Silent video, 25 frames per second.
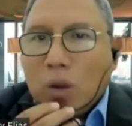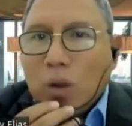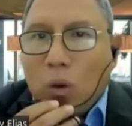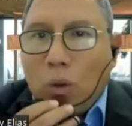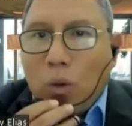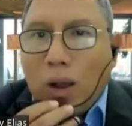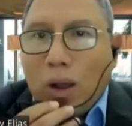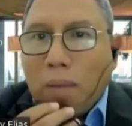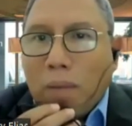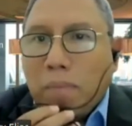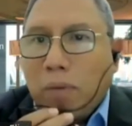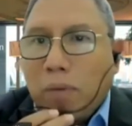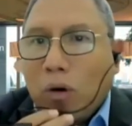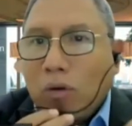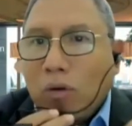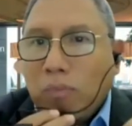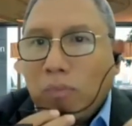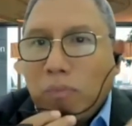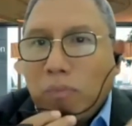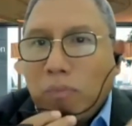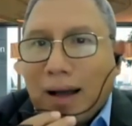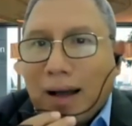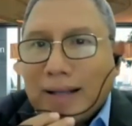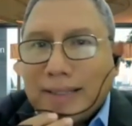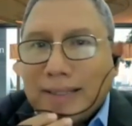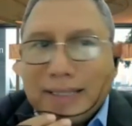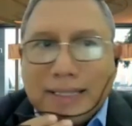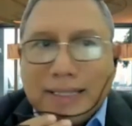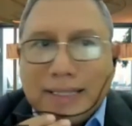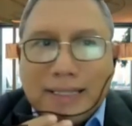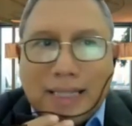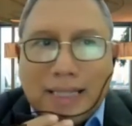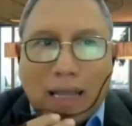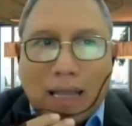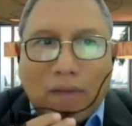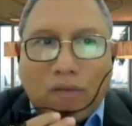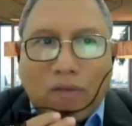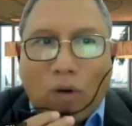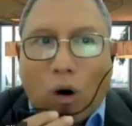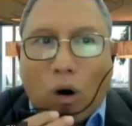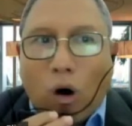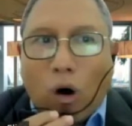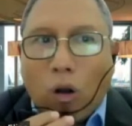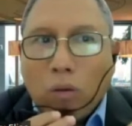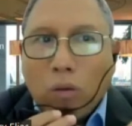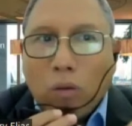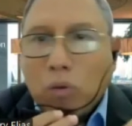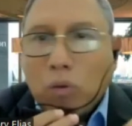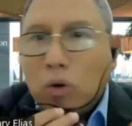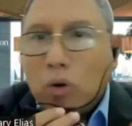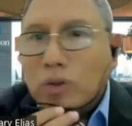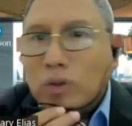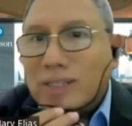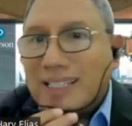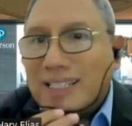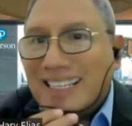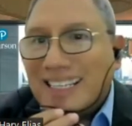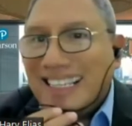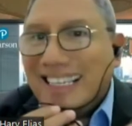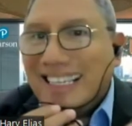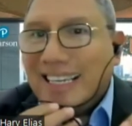where both parties have almost